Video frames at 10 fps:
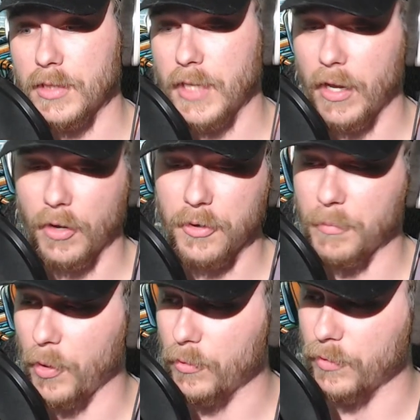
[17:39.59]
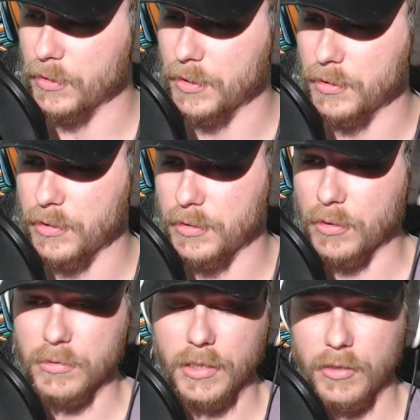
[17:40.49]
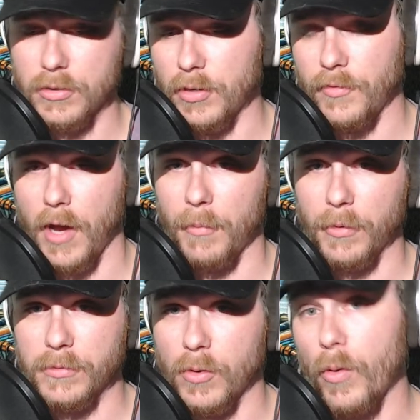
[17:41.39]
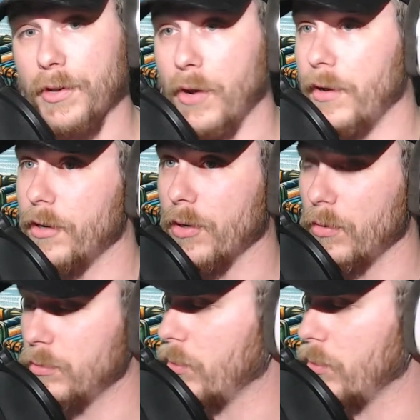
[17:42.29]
to take on your boat versus just using your surf combos or your intercoastal